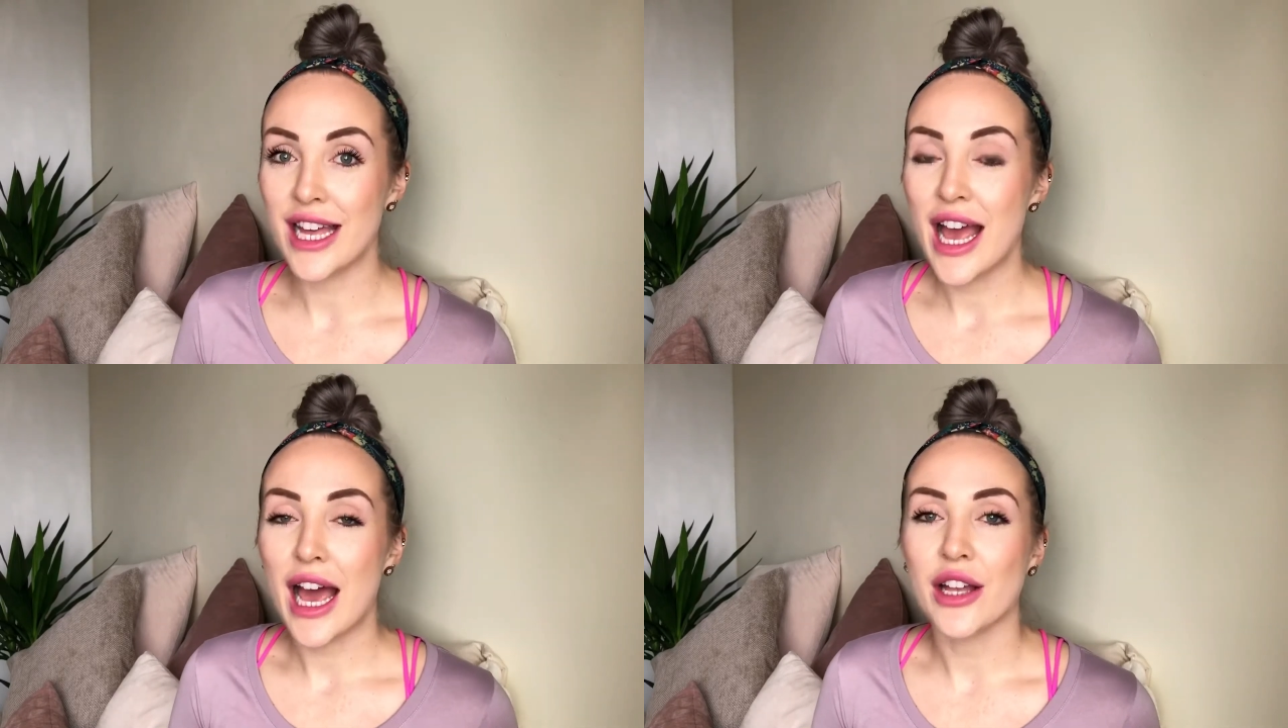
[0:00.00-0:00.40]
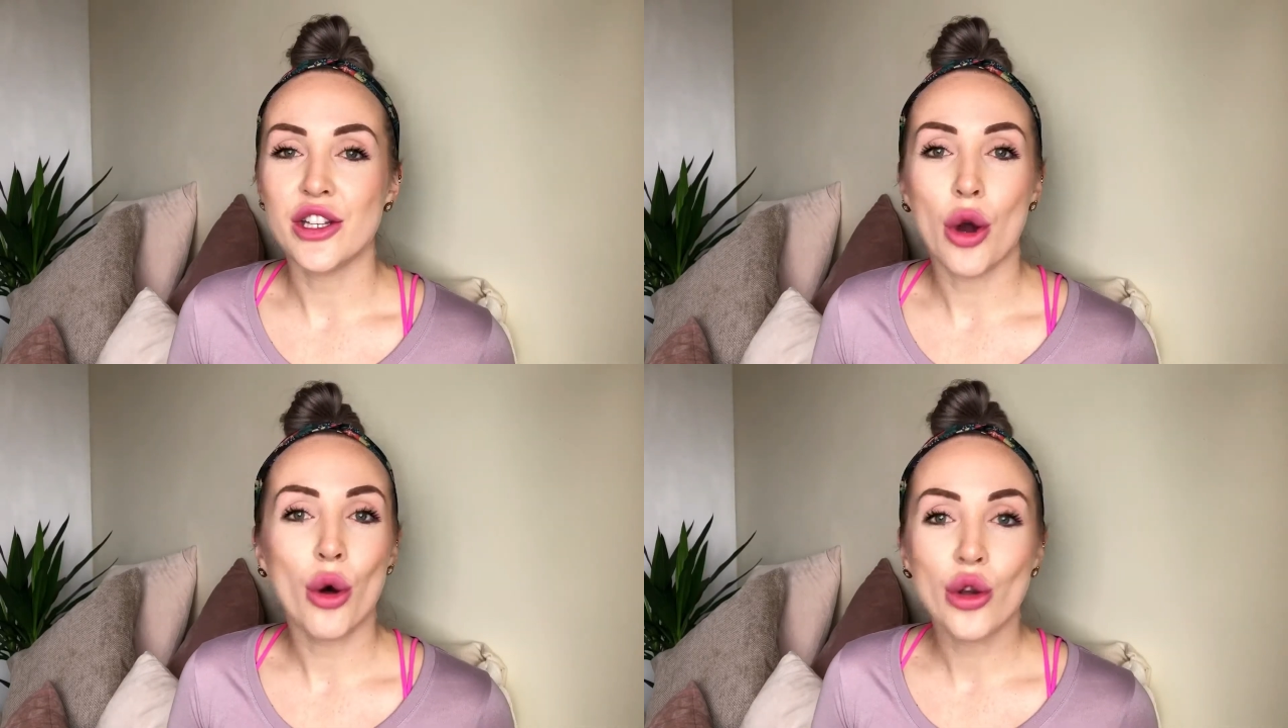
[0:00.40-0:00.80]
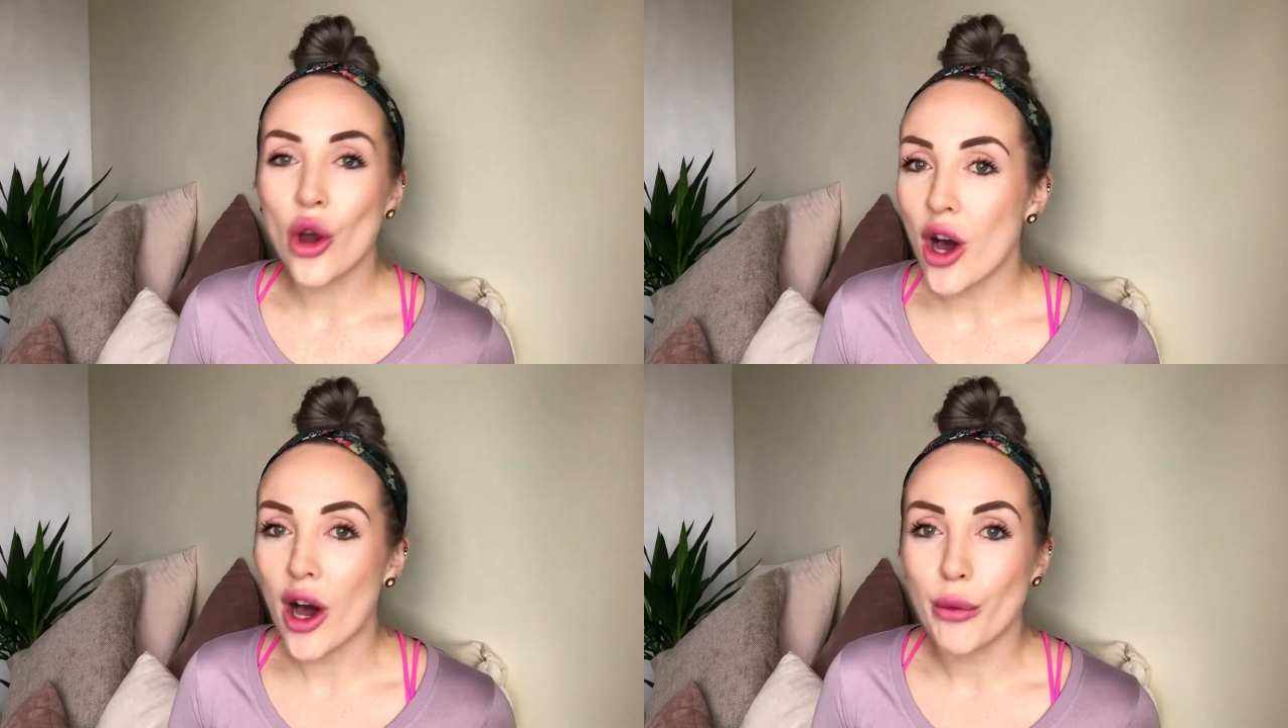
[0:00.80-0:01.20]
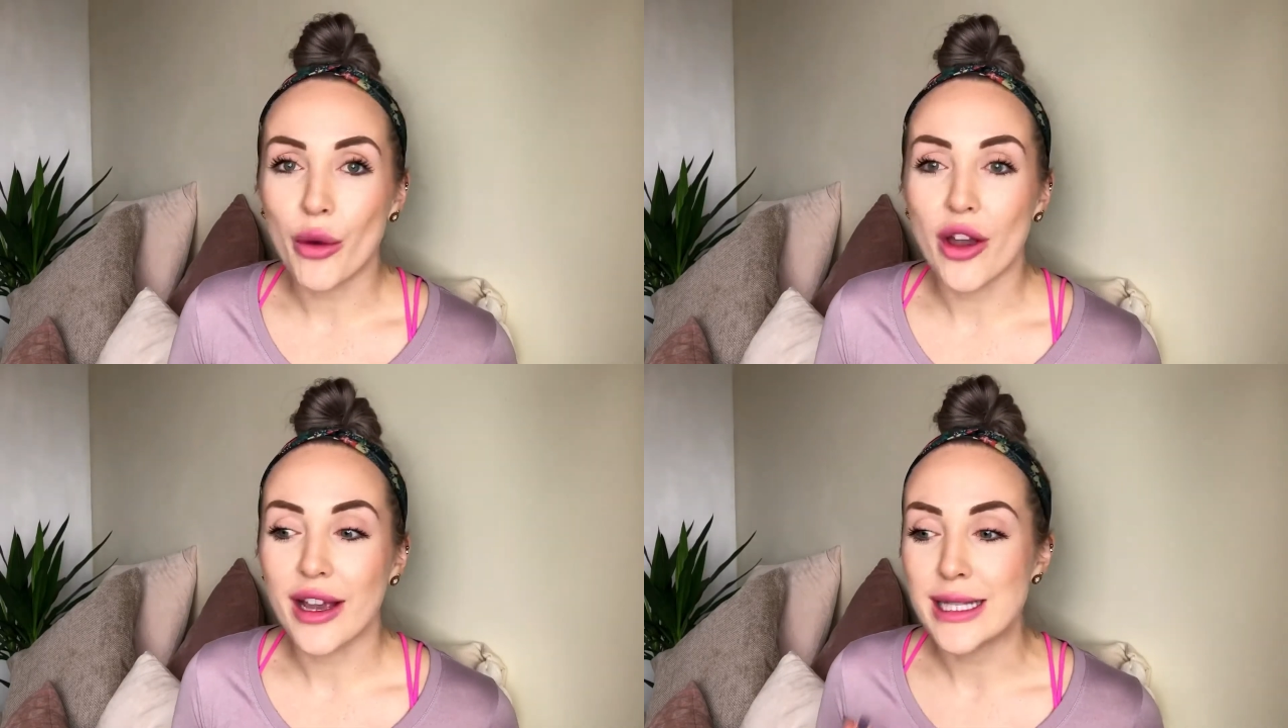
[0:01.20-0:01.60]
and all your hard
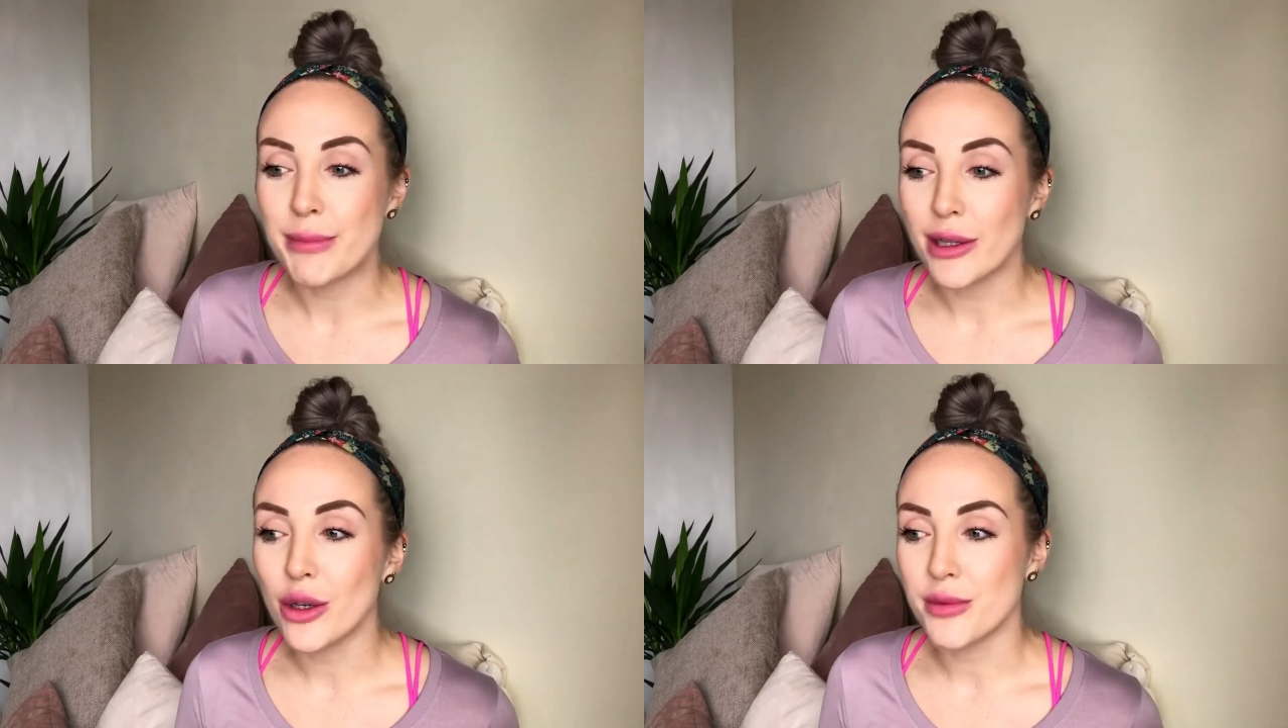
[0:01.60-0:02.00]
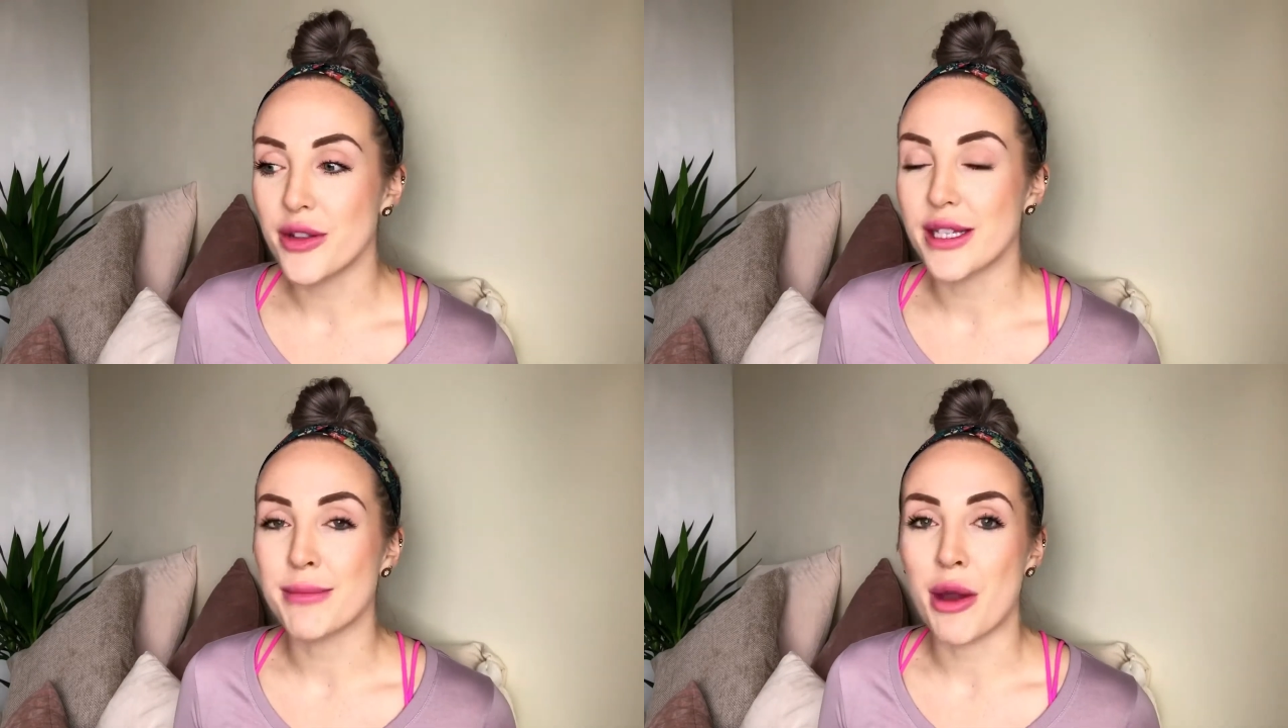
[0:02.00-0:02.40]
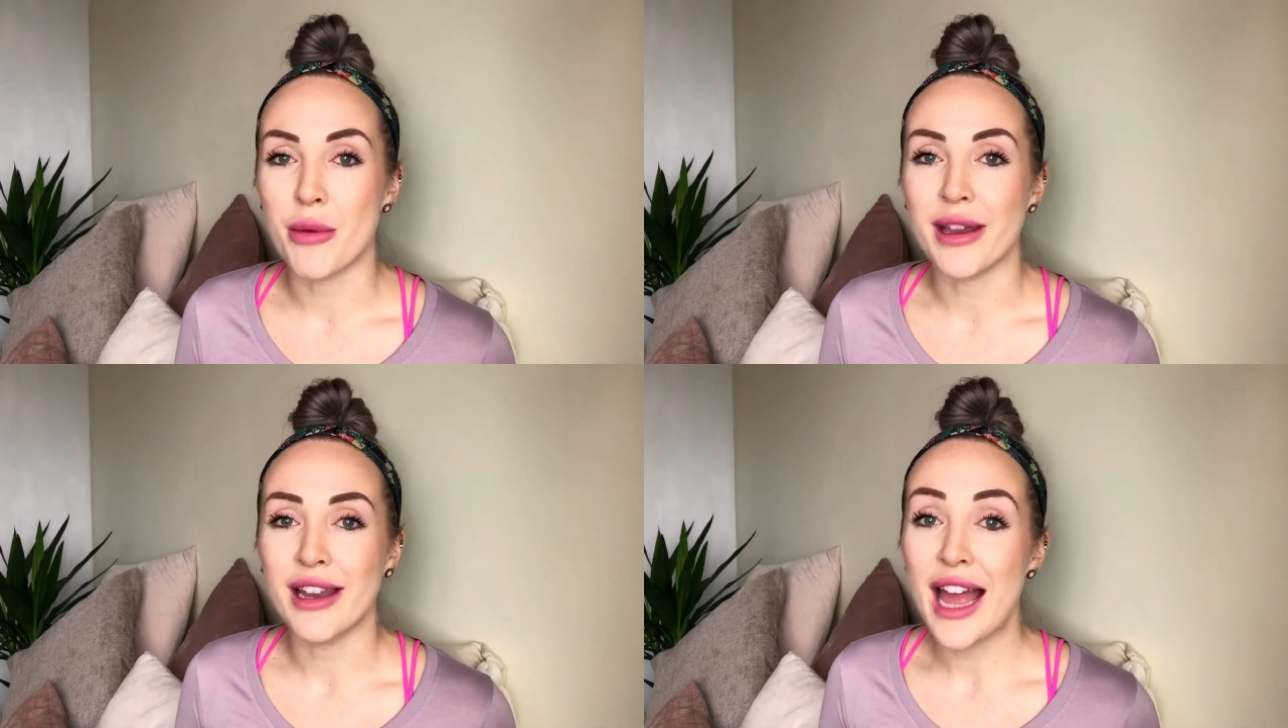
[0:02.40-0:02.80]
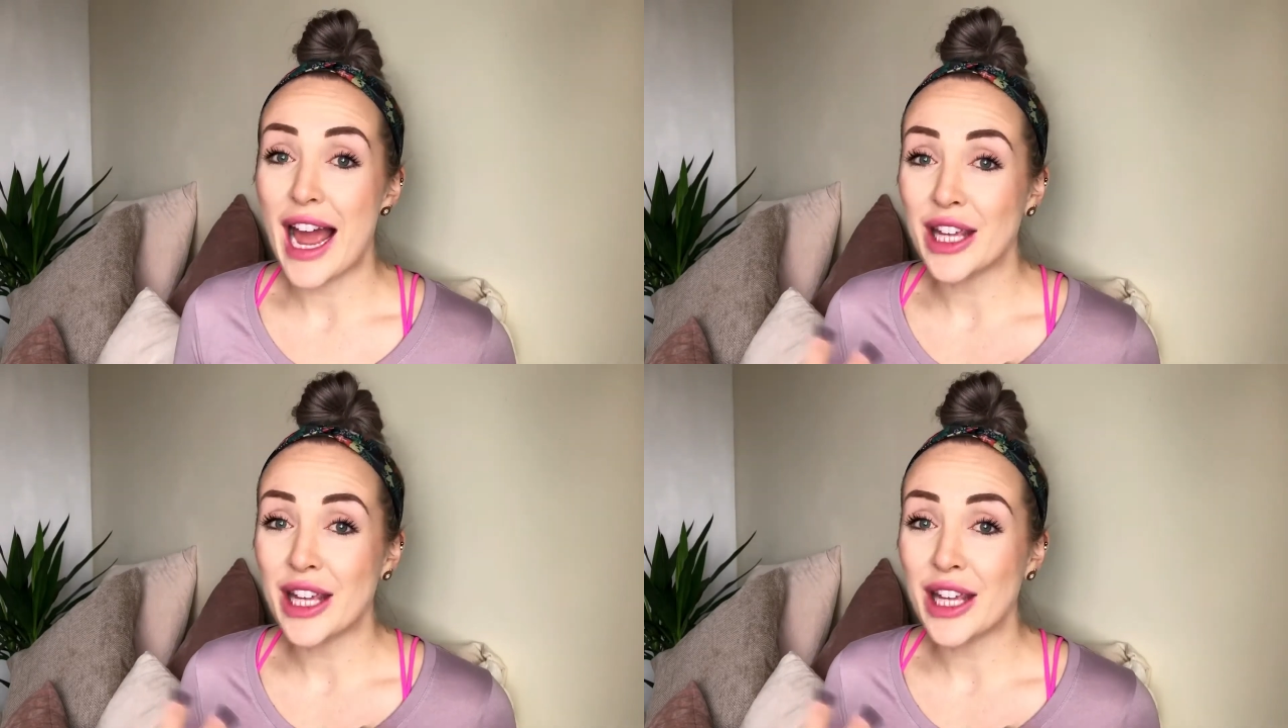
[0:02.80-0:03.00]
work has built up to this moment, and you